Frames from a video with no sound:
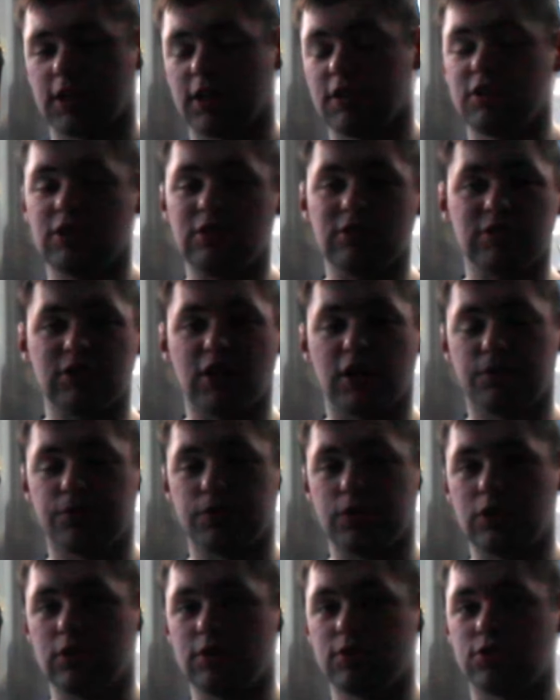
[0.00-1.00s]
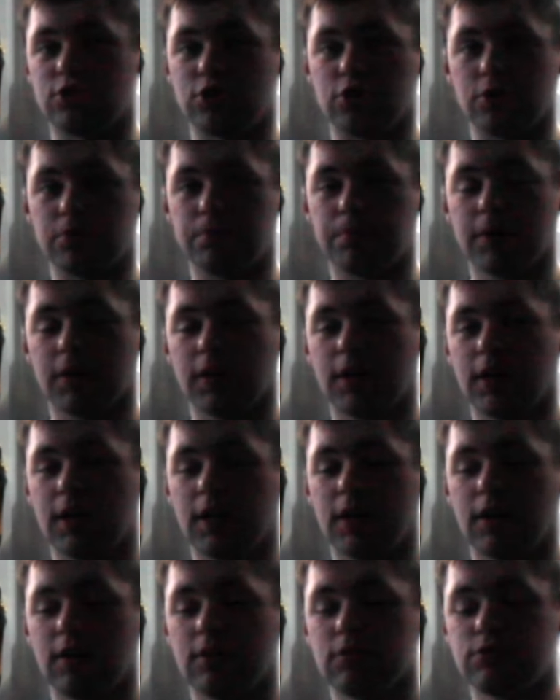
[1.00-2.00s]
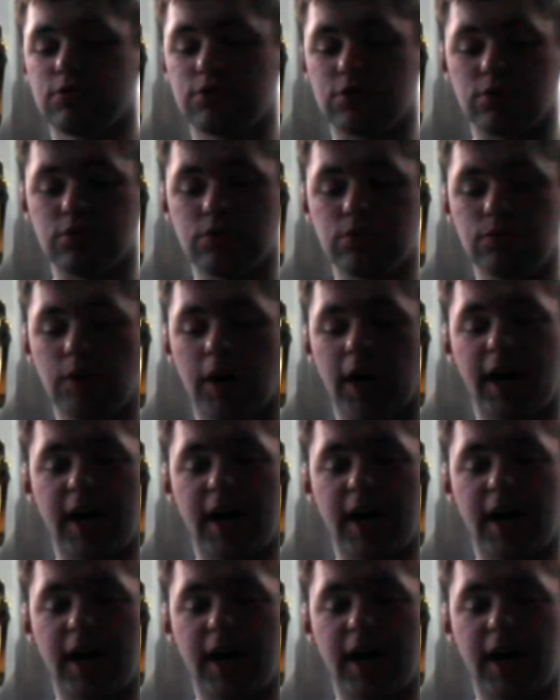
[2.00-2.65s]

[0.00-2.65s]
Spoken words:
using now for YouTube, to